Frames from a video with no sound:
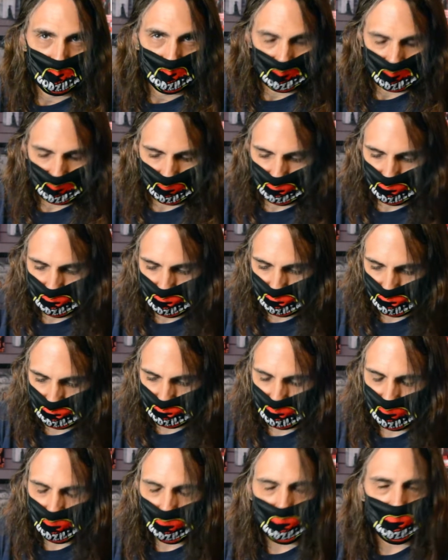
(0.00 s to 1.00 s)
and
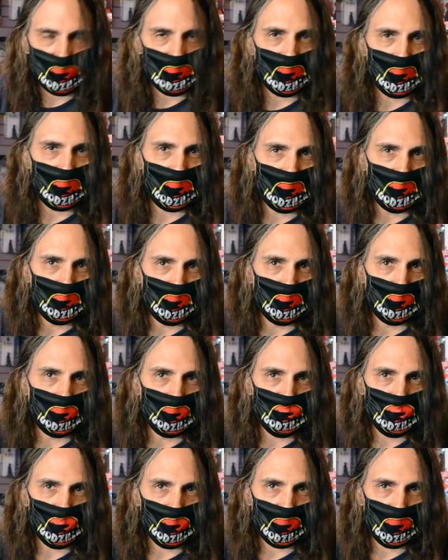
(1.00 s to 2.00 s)
literally overnight it
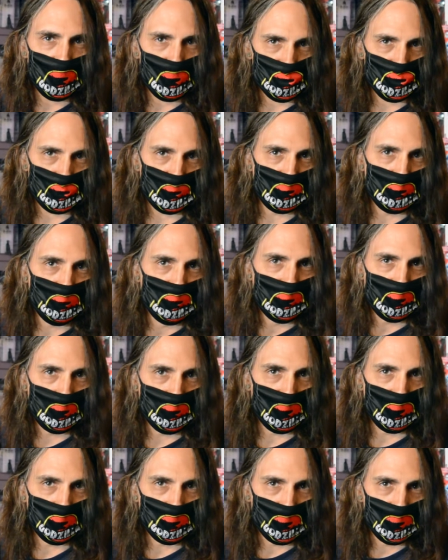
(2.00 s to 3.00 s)
went to 100 a
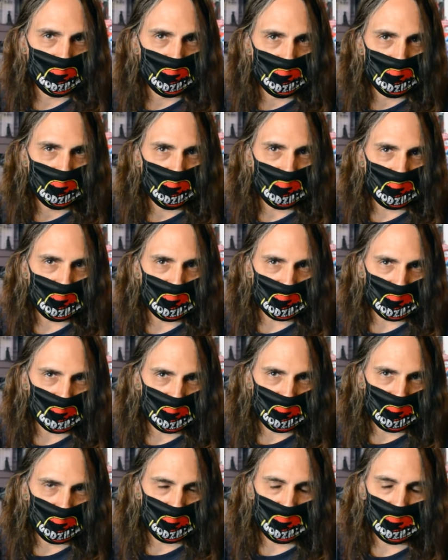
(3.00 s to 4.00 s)
month.
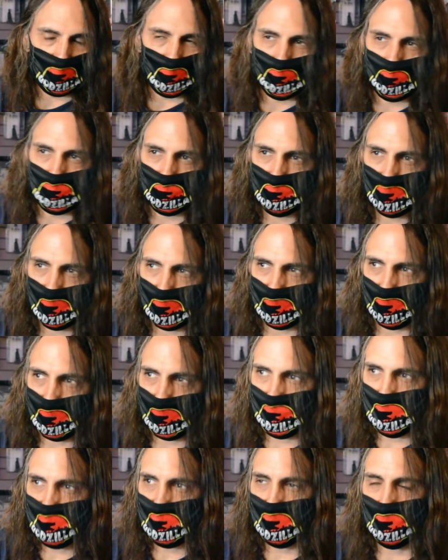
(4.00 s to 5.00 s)
And
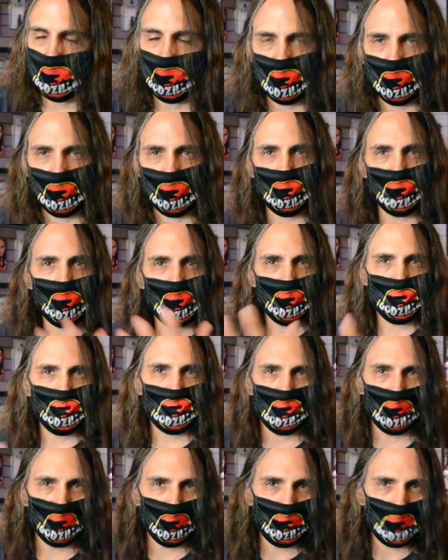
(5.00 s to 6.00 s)
obviously when you're closed
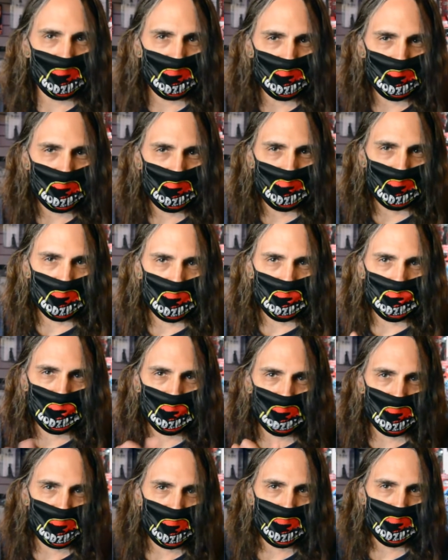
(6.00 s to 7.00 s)
during a pandemic, you
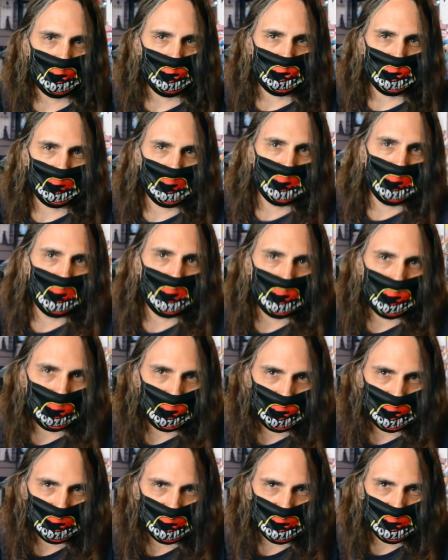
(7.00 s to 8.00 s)
rely on those online
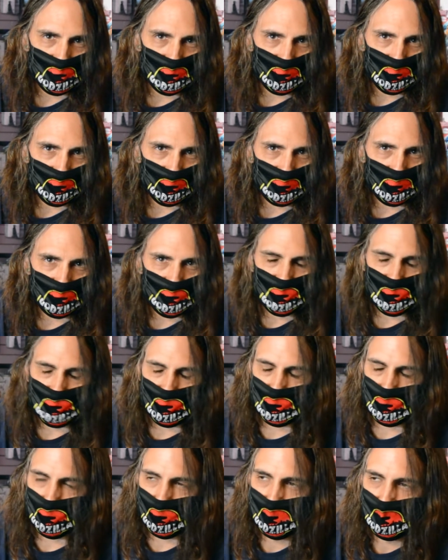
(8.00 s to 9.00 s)
orders
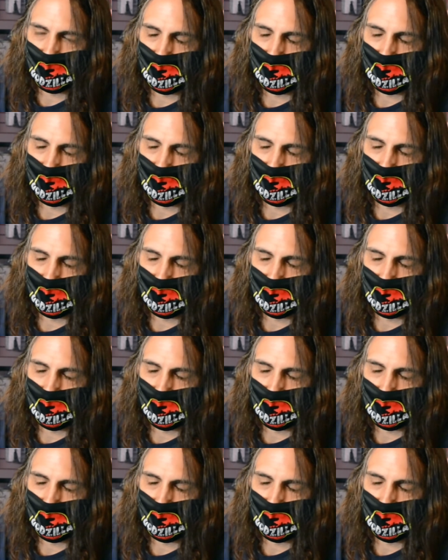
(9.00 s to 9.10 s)
to,